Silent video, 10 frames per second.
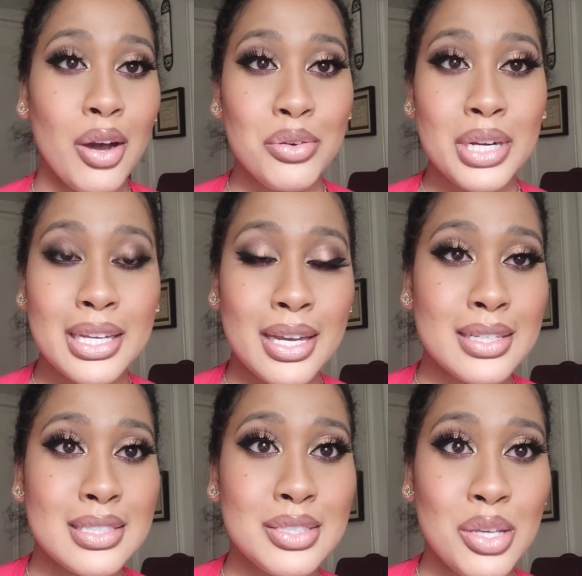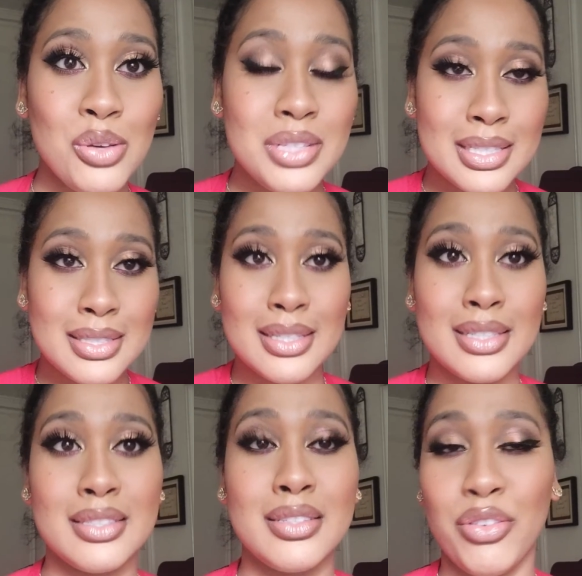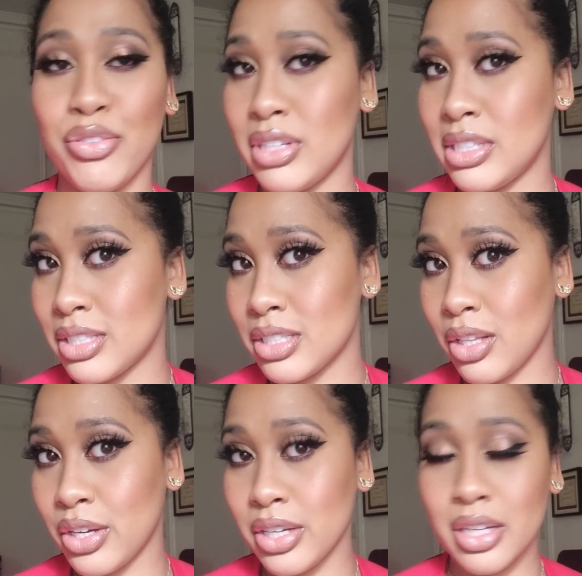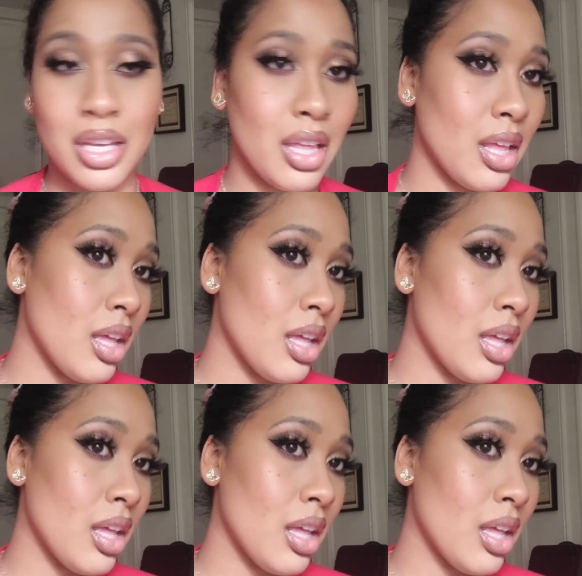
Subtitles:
Alright guys, so this is the finished look.